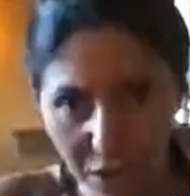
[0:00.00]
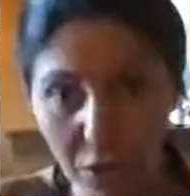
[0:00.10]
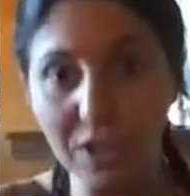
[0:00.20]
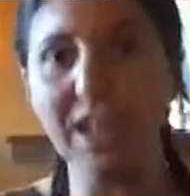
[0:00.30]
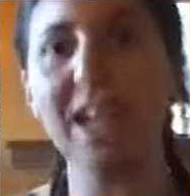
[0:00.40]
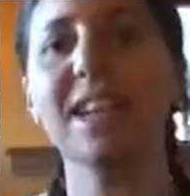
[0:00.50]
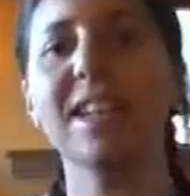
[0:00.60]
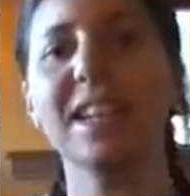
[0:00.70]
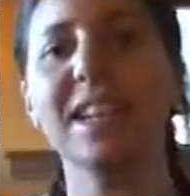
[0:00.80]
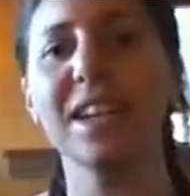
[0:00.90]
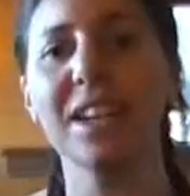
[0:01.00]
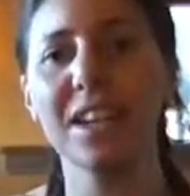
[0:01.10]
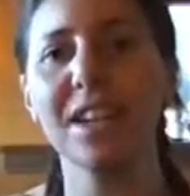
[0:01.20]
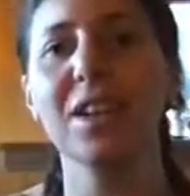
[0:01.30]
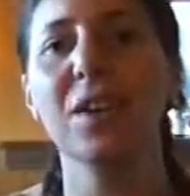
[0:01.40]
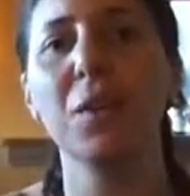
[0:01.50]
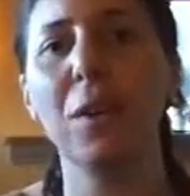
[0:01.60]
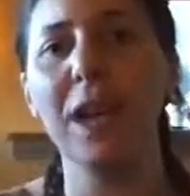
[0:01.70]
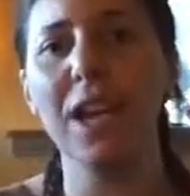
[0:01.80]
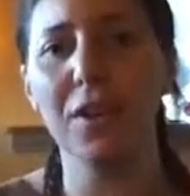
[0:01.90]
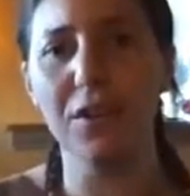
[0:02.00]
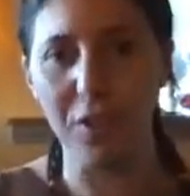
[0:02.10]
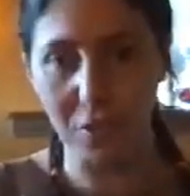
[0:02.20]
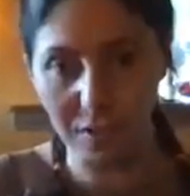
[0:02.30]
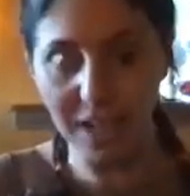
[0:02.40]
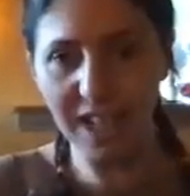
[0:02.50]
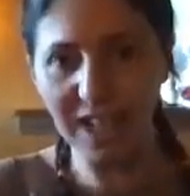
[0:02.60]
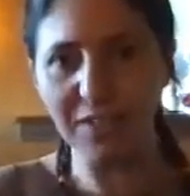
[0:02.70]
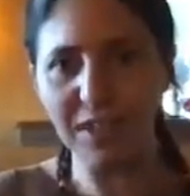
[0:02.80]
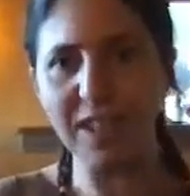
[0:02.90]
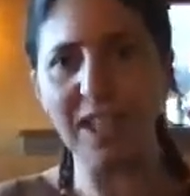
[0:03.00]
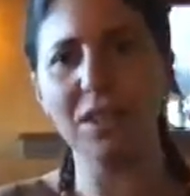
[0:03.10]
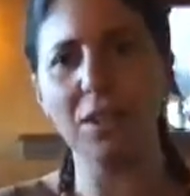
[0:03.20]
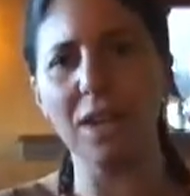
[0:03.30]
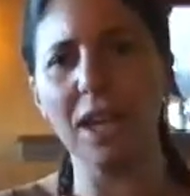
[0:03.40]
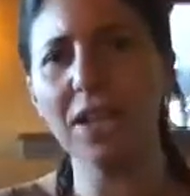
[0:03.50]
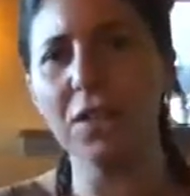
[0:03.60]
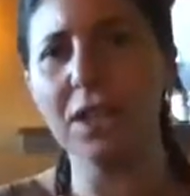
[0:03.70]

connecting way of dealing with that together.